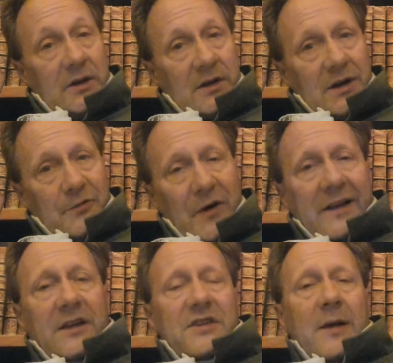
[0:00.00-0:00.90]
A
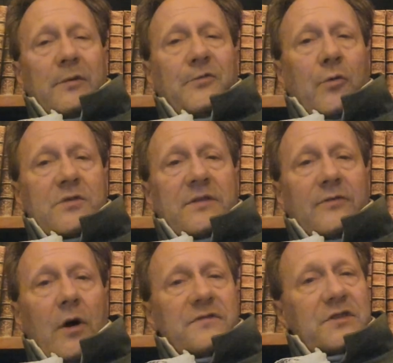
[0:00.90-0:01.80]
final example of force
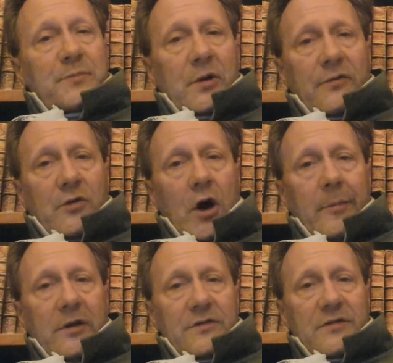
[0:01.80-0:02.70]
involves the spread of
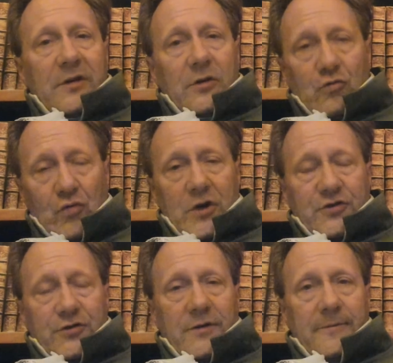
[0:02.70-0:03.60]
communism in
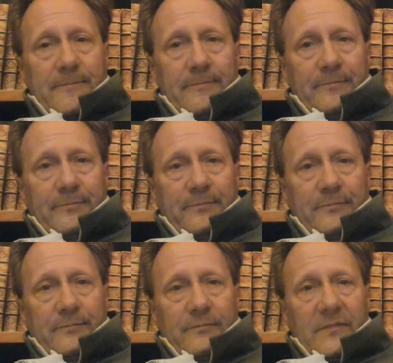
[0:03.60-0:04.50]
Russia.
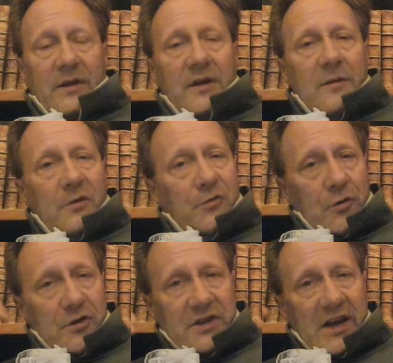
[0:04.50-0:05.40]
Before
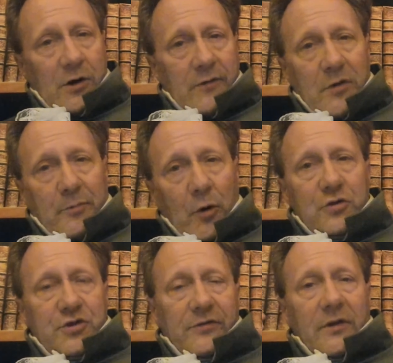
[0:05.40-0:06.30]
the takeover of the
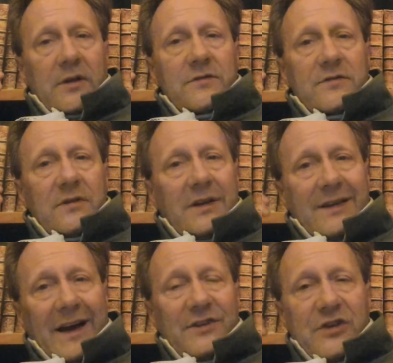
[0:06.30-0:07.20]
Bolsheviks in
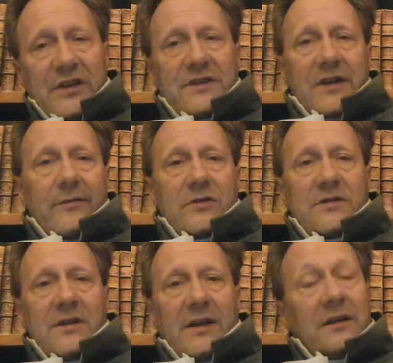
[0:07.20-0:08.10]

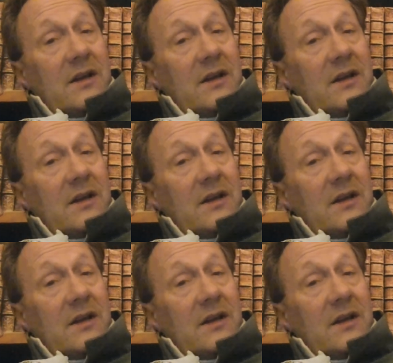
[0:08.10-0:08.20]
1917,